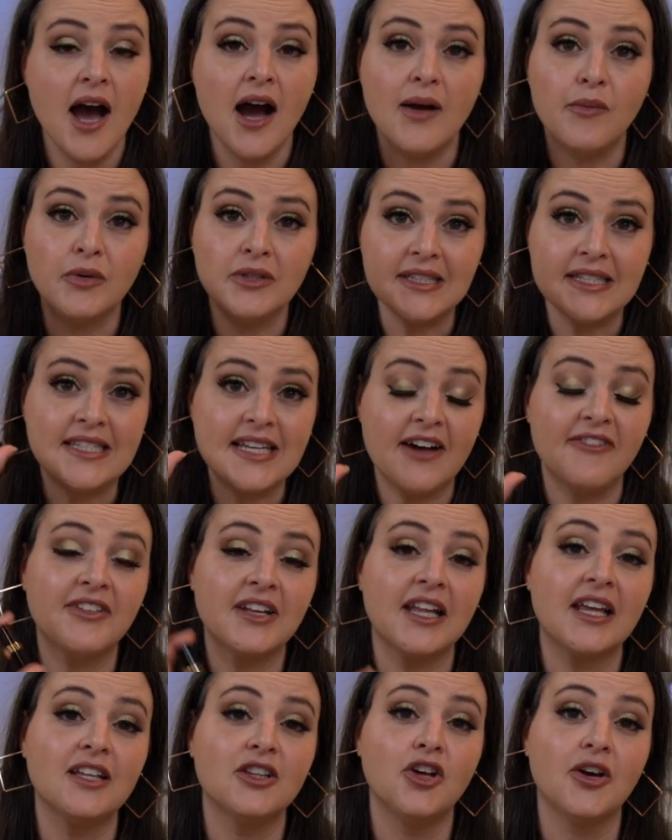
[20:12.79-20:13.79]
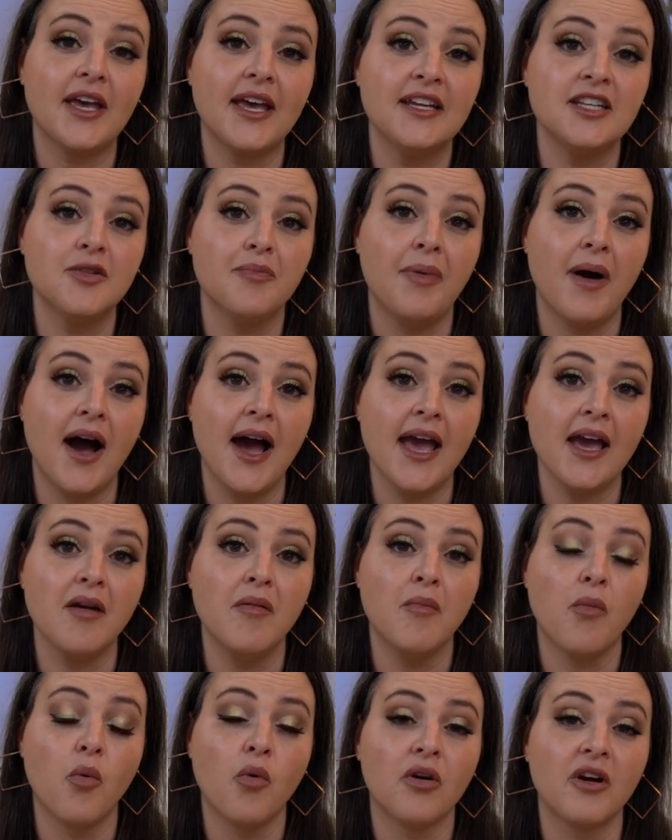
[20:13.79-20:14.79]
I will definitely look into buying
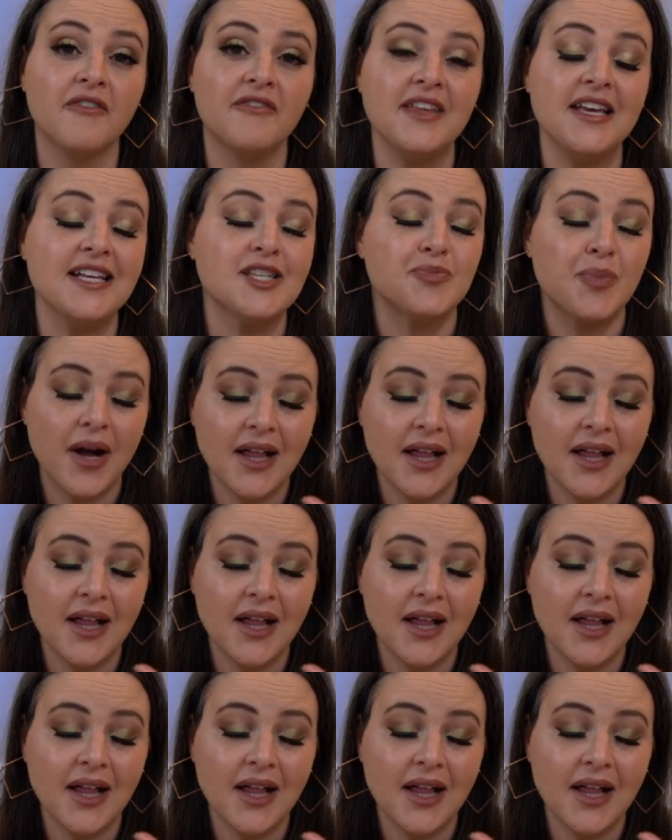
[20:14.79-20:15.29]
more of these.